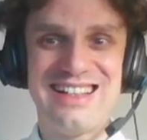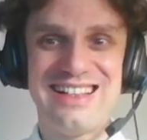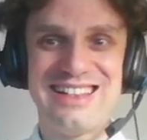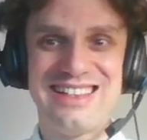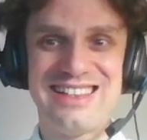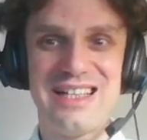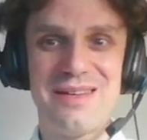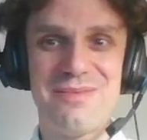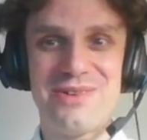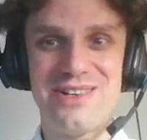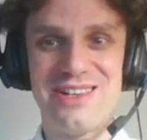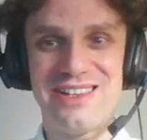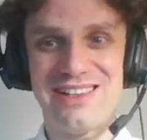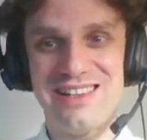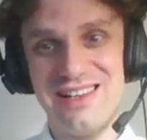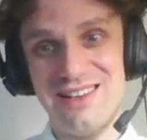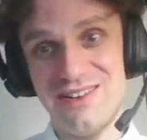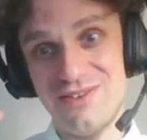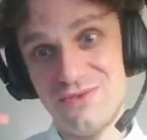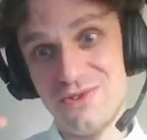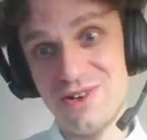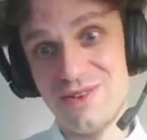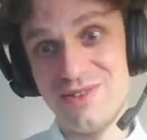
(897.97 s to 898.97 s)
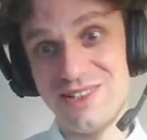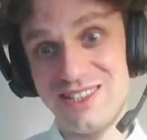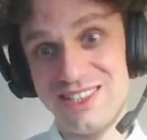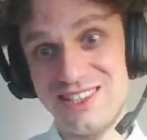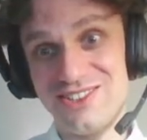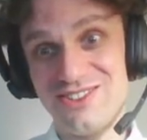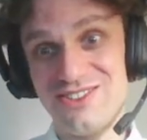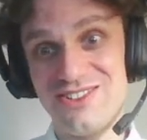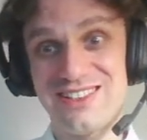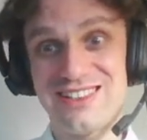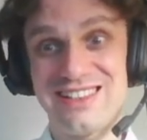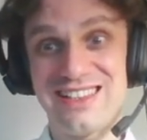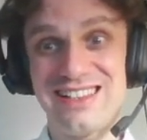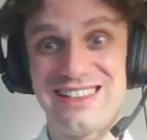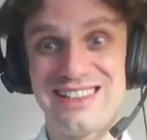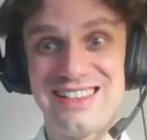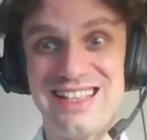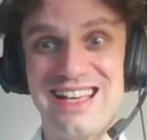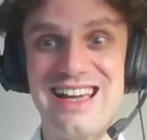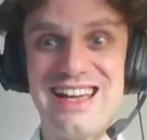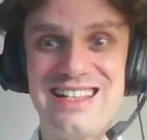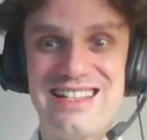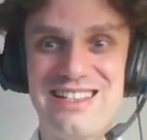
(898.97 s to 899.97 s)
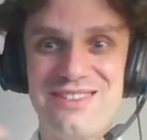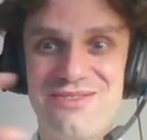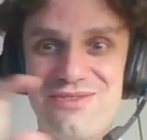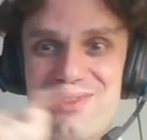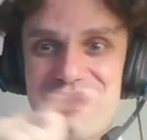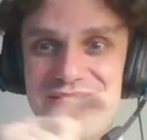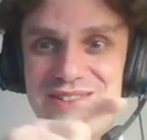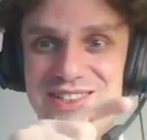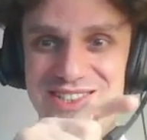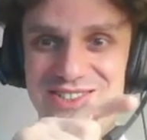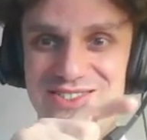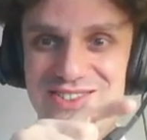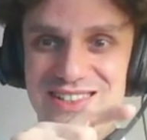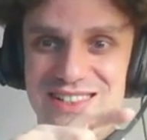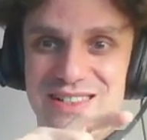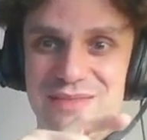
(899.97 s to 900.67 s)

separately forward scored anxiety, forward scored